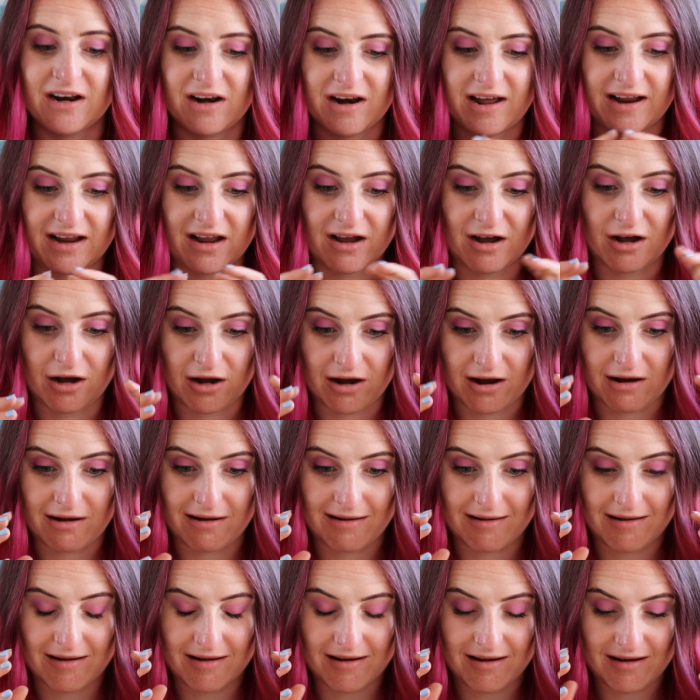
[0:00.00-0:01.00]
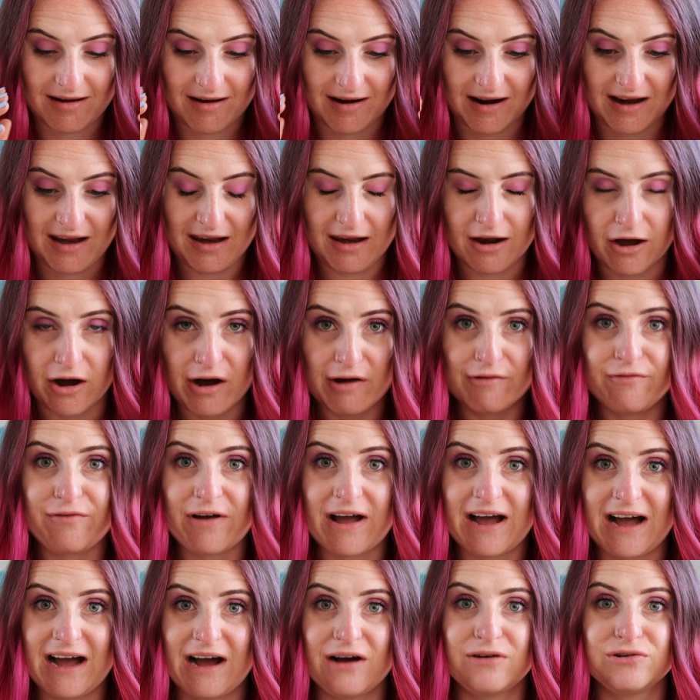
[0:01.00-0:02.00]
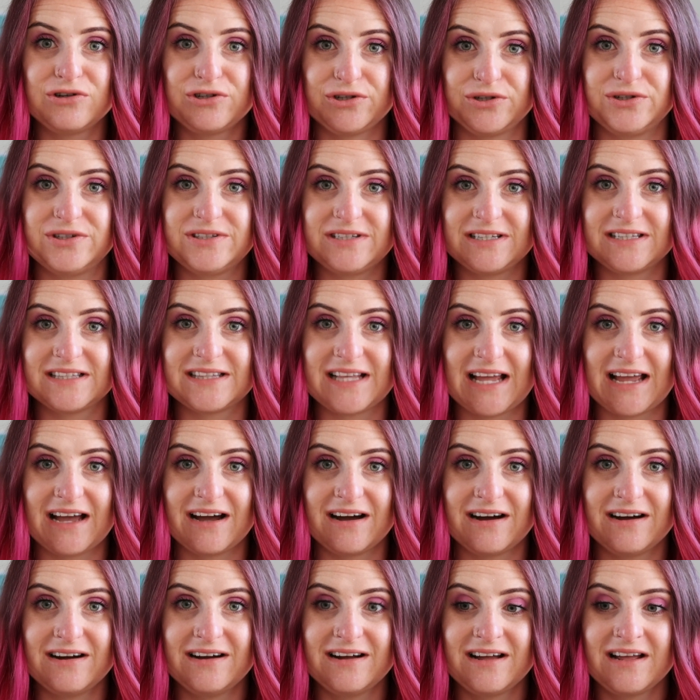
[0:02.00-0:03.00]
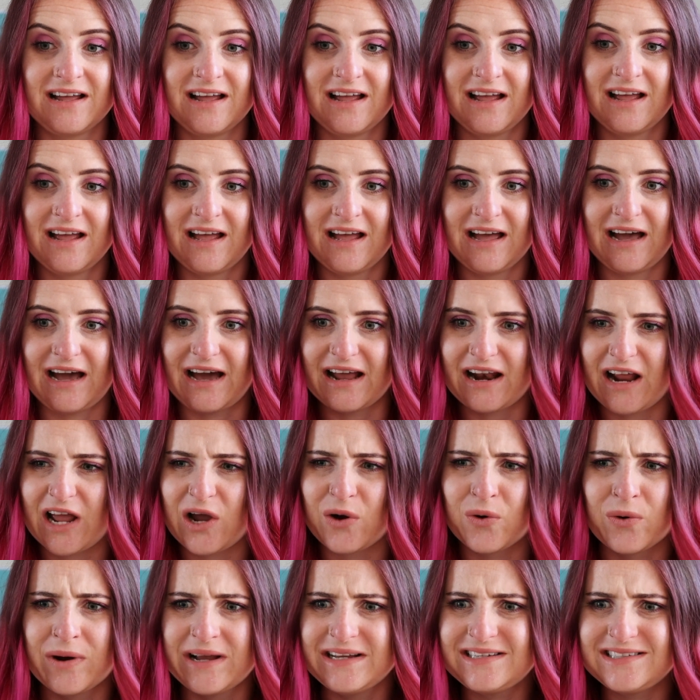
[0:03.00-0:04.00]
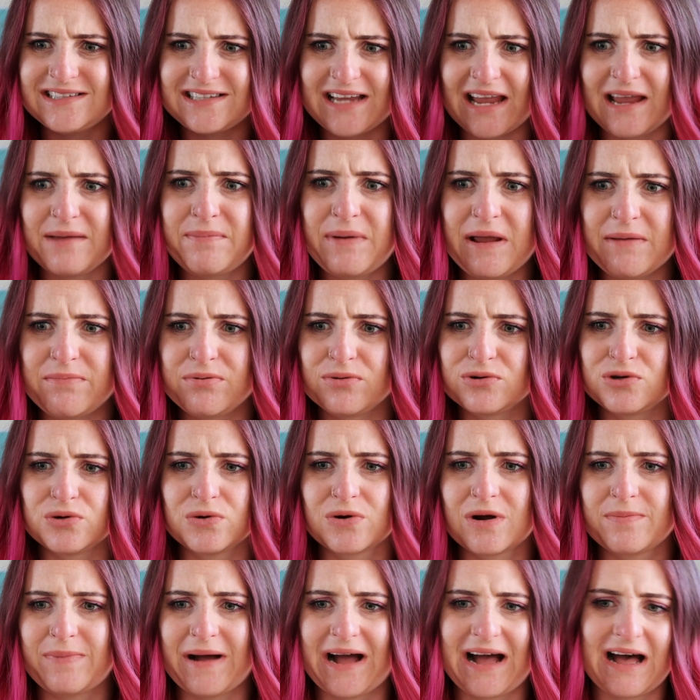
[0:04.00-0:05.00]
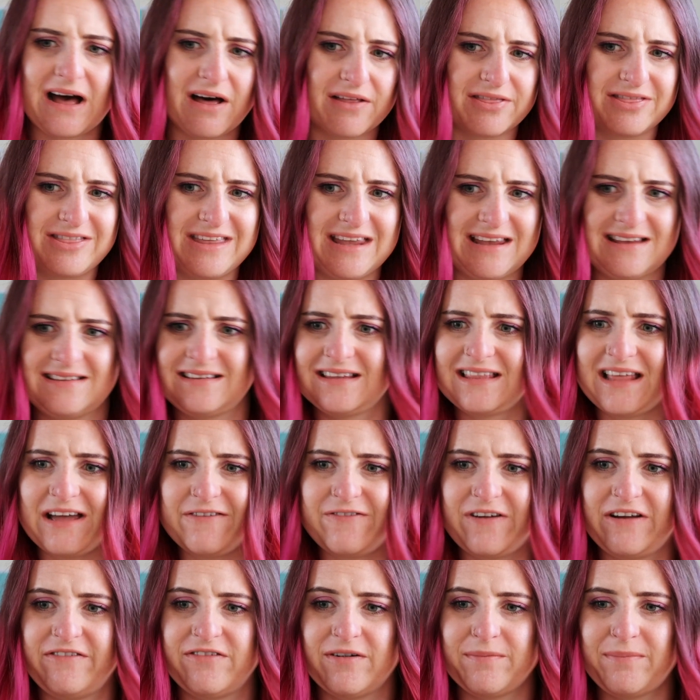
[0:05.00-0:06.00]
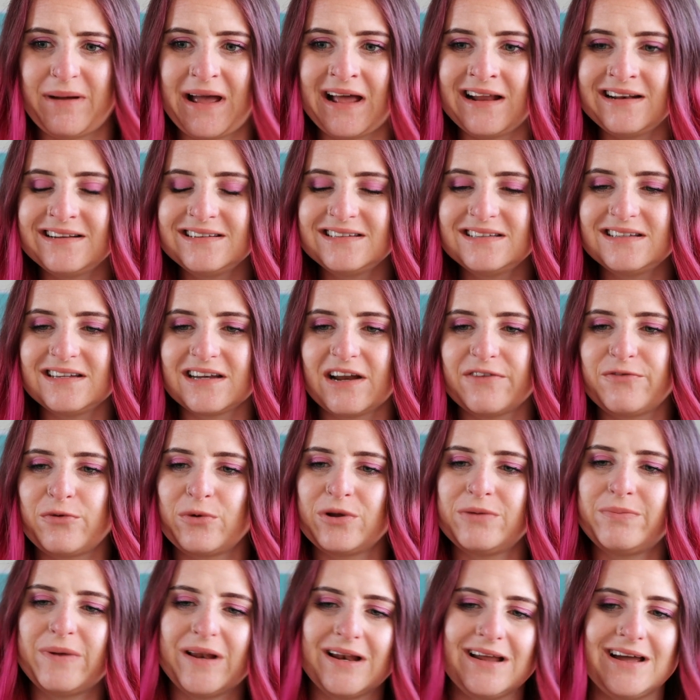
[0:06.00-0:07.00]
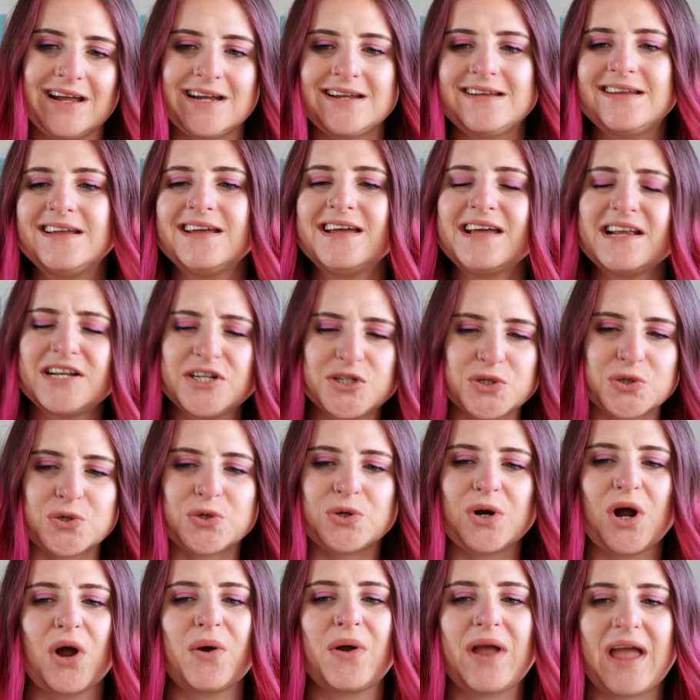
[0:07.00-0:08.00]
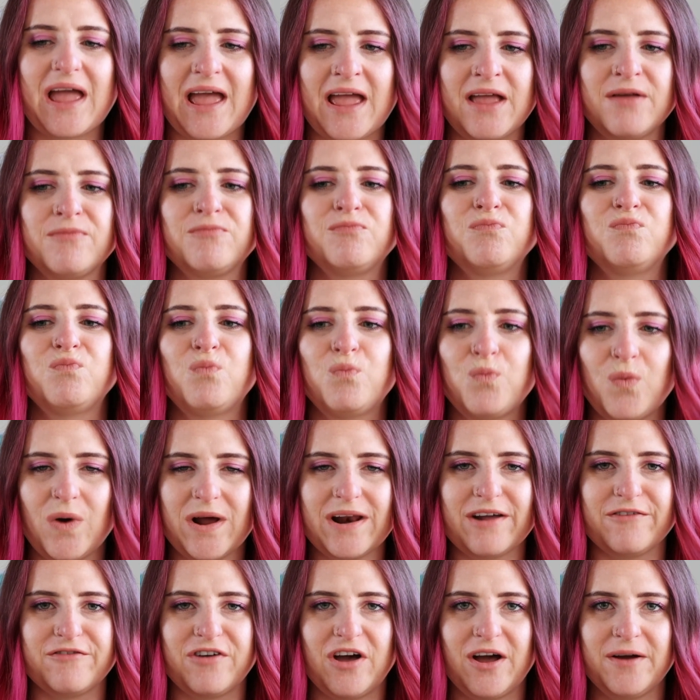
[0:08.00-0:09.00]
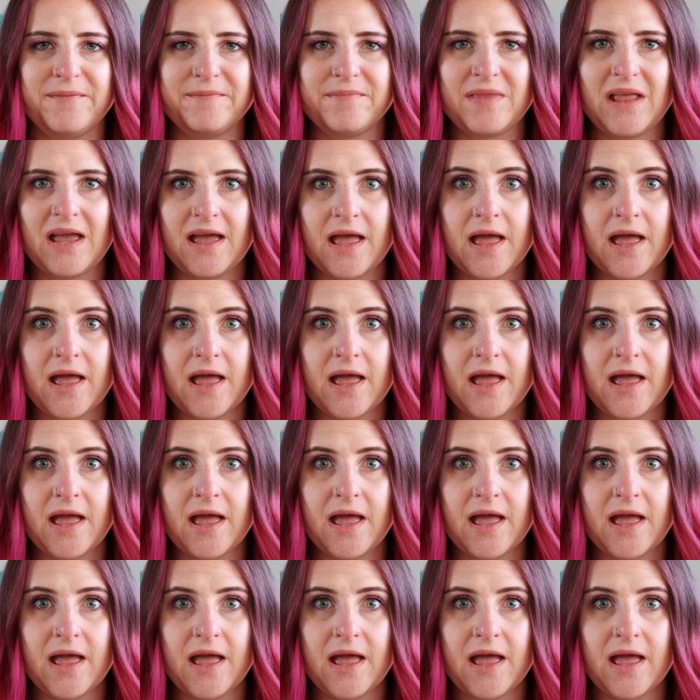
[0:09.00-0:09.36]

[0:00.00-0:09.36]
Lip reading: Like, I love how juicy they are. And I always see people talk about how these are their favourite pens. And I've always been like, yeah, sure, okay, whatever.